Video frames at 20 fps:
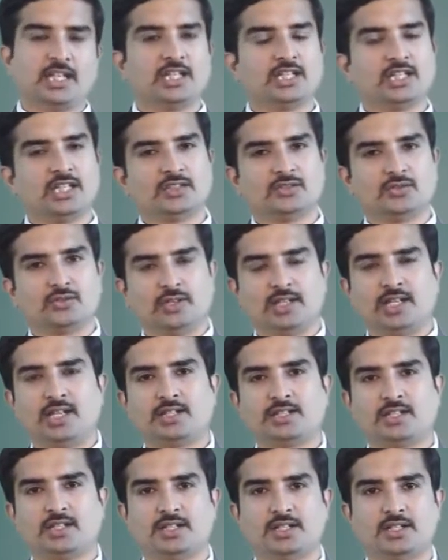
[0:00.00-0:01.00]
it is
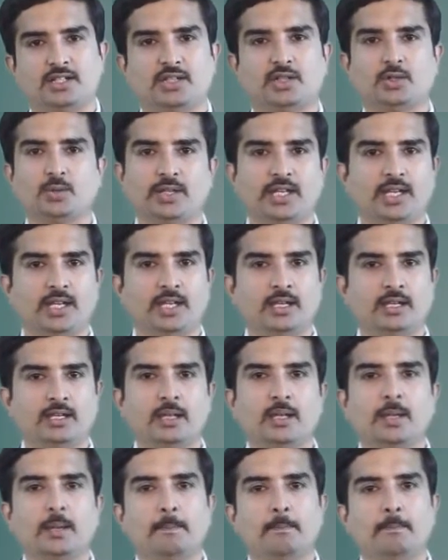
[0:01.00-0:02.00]
related to the
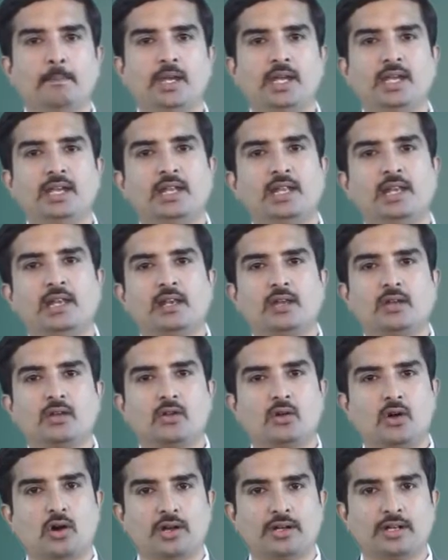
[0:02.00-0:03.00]
medial
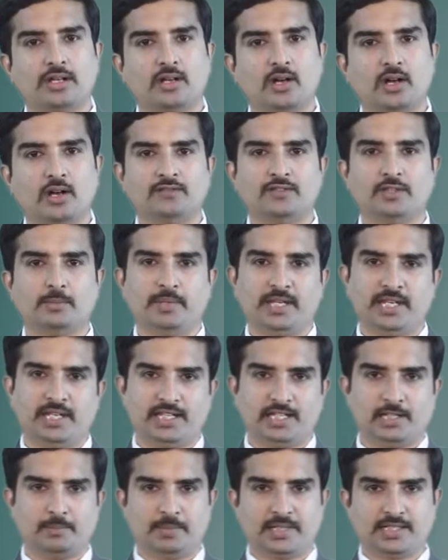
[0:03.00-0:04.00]
cord of the
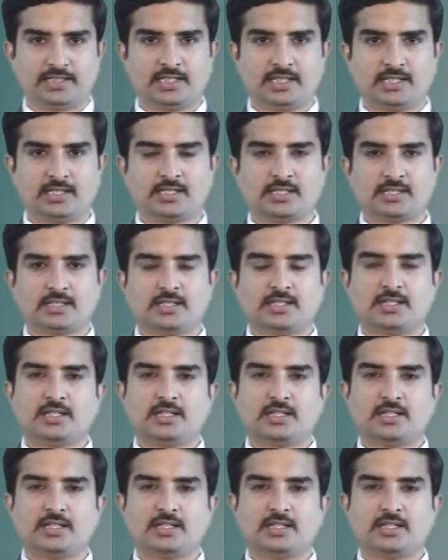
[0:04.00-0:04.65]
brachial plexus.